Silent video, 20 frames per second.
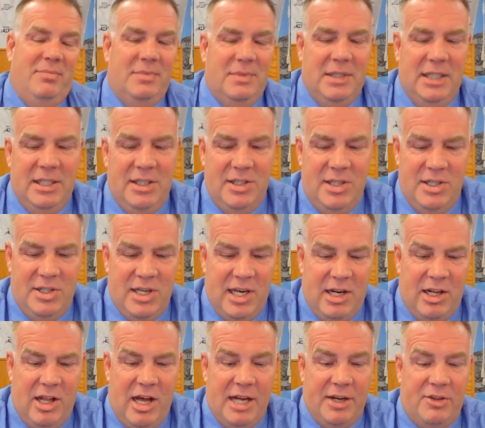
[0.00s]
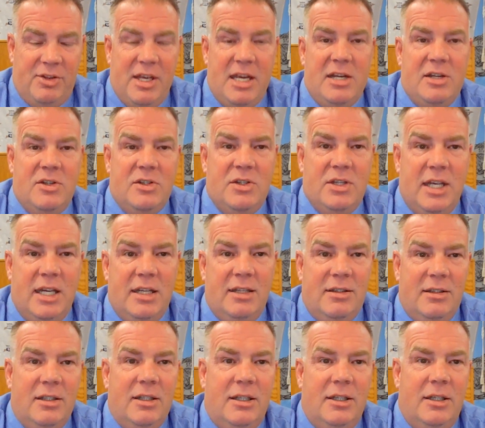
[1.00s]
he said a lot of things that
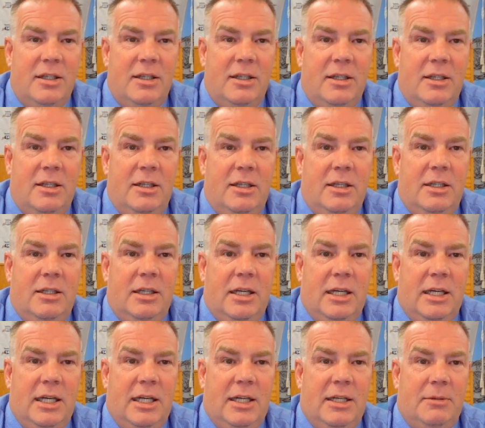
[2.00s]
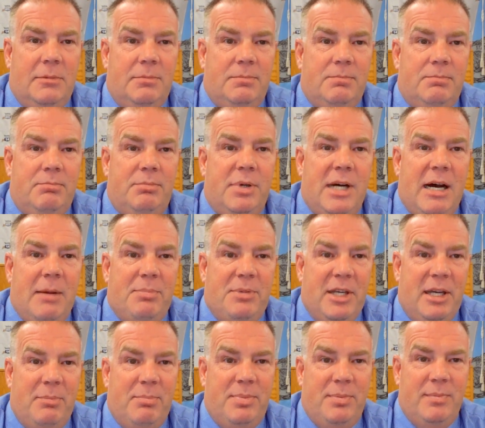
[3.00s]
uh, popped
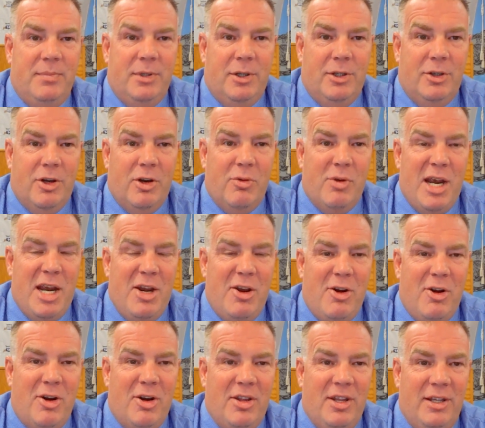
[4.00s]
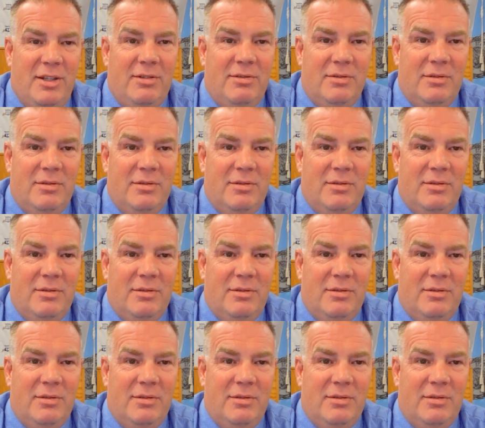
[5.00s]
up on our radar that,